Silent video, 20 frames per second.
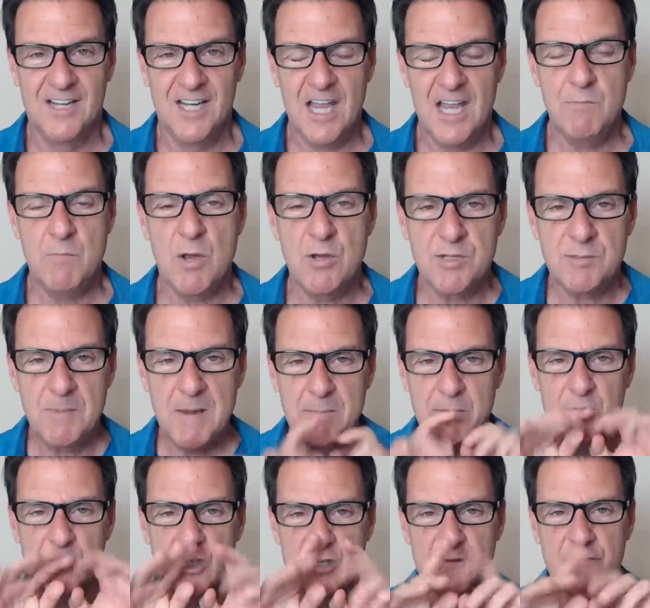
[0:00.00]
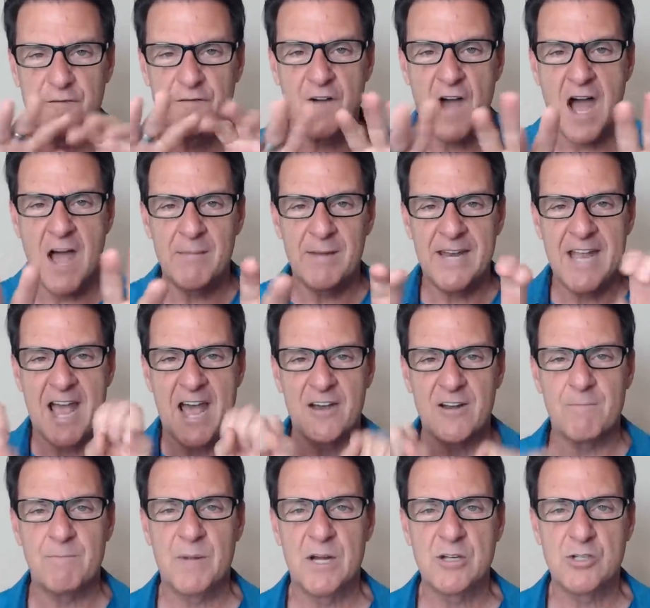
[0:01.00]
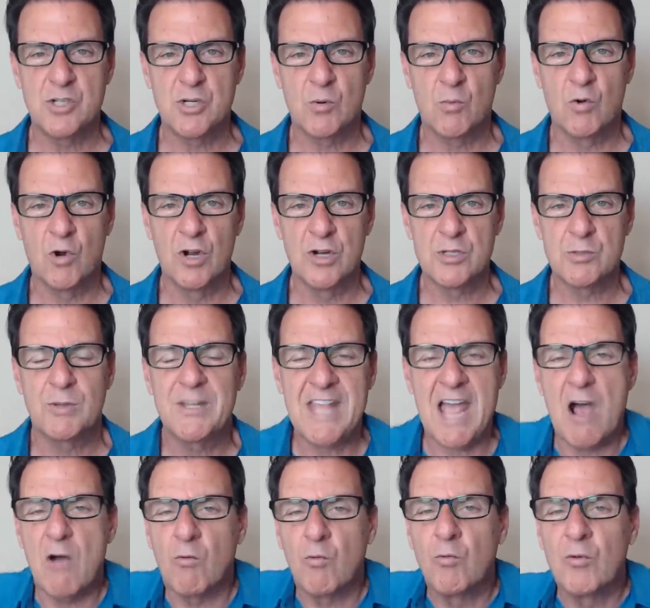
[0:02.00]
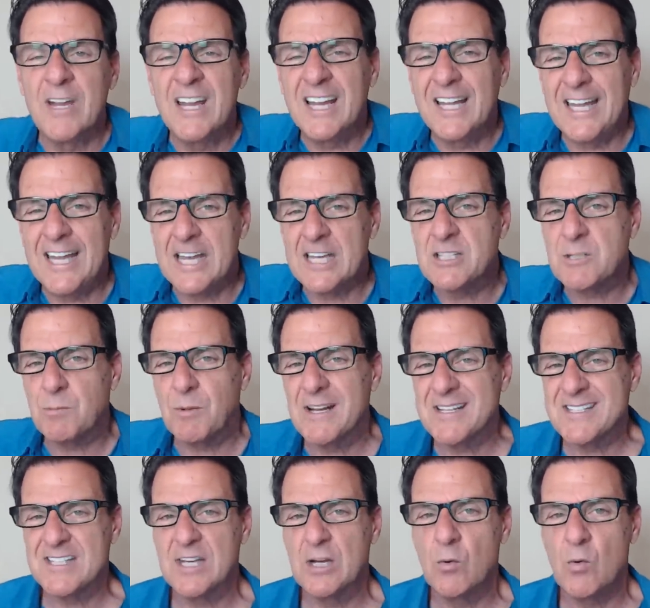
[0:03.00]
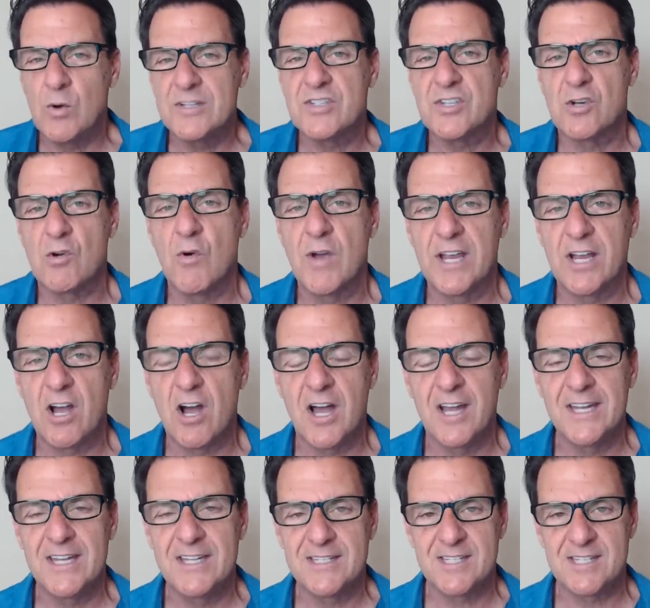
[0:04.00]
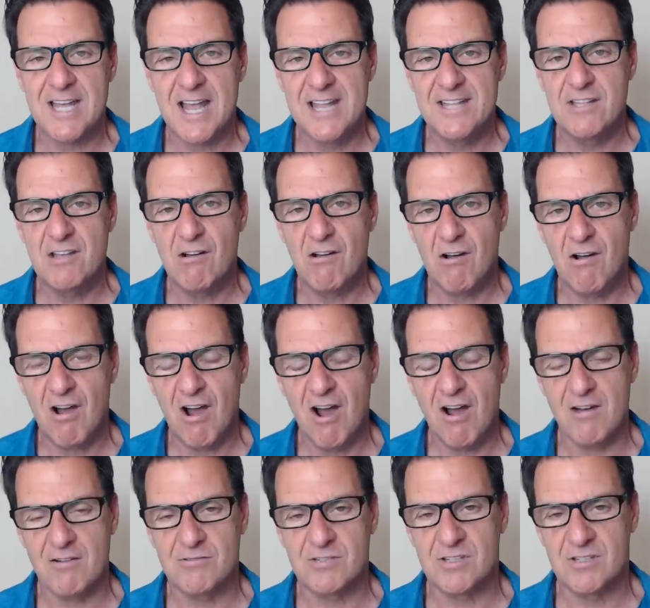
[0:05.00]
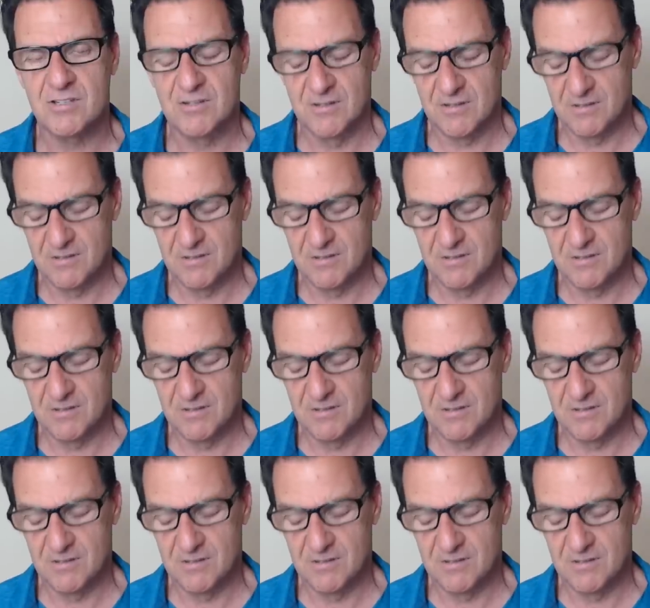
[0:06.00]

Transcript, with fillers: And most people just vomit out a bunch of words without really expressing what's going on inside the heart.